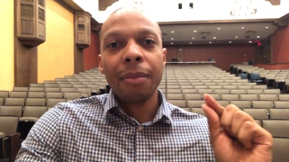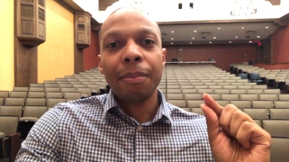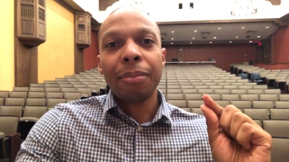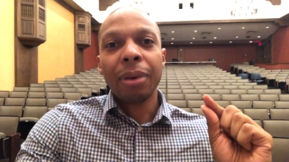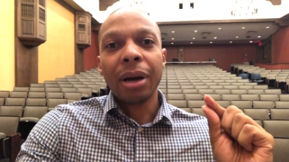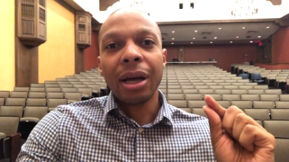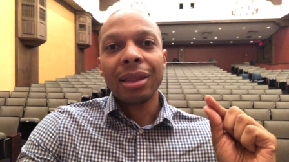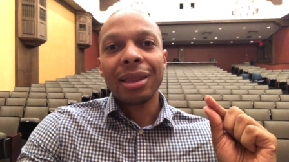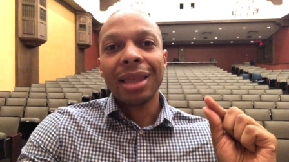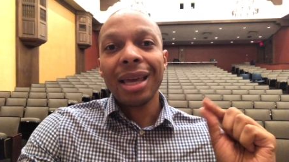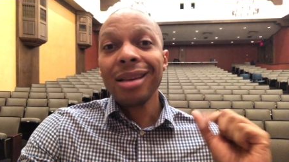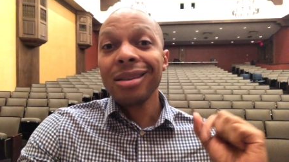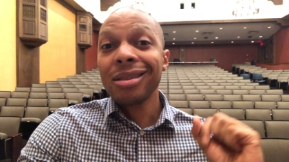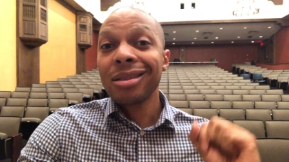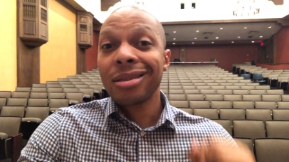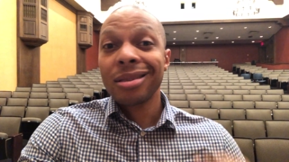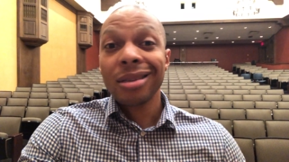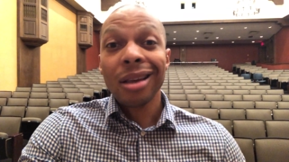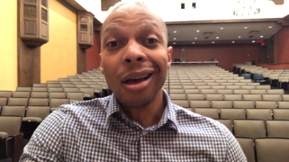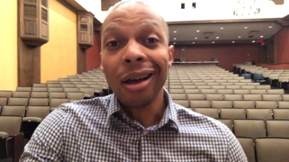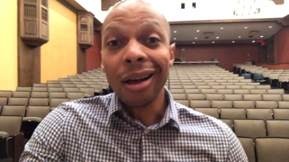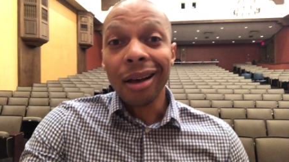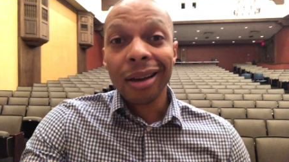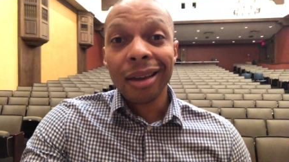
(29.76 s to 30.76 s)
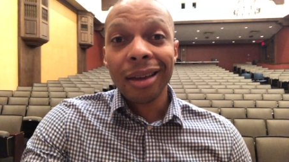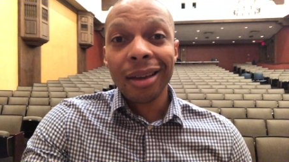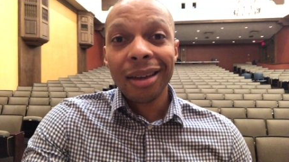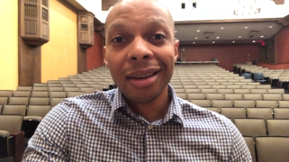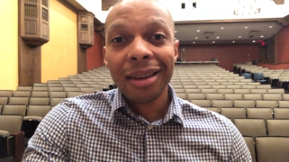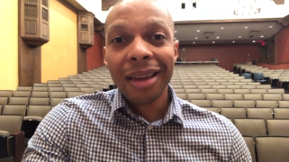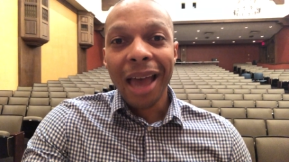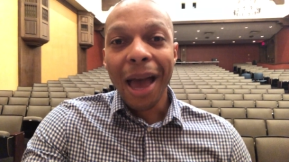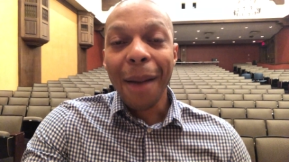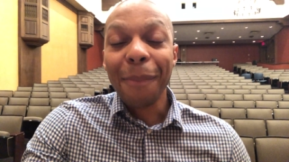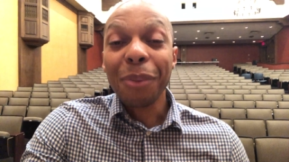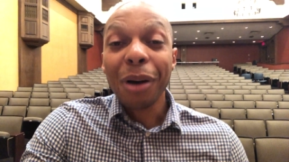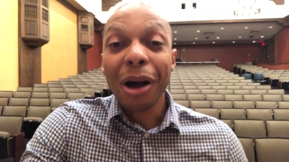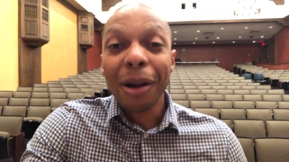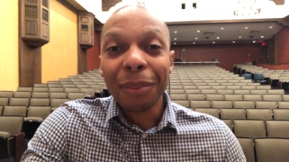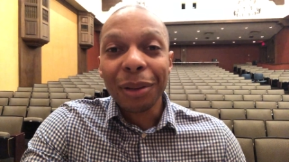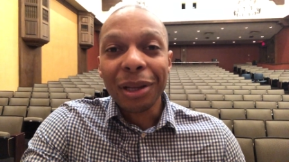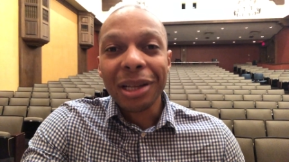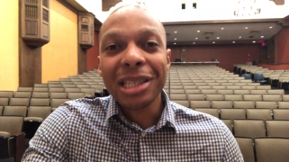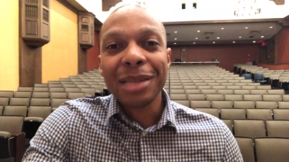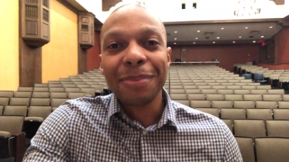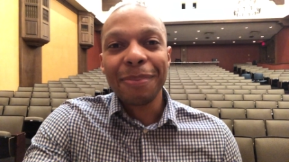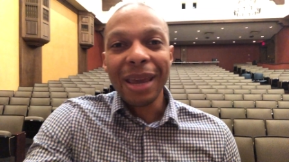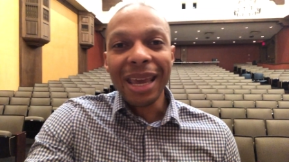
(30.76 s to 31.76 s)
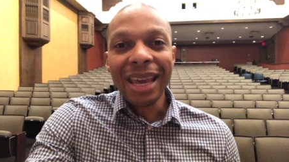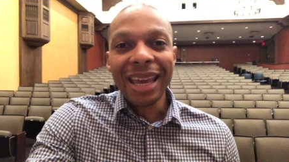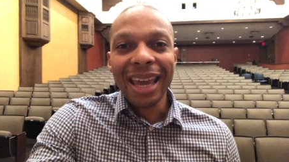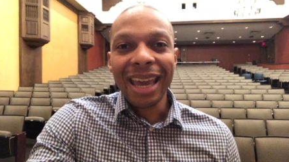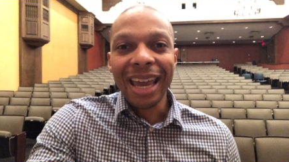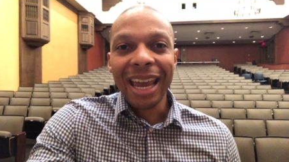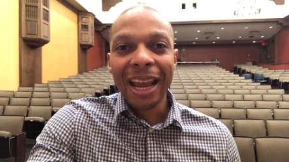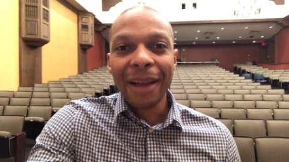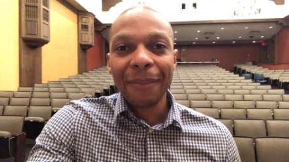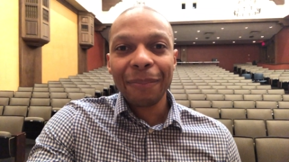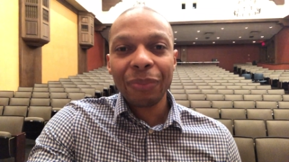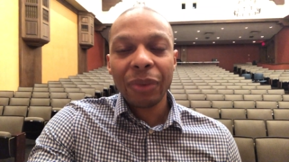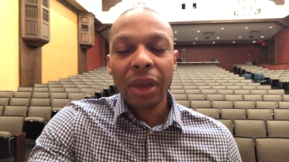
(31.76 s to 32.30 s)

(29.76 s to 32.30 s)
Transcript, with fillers: but they suck at public speaking.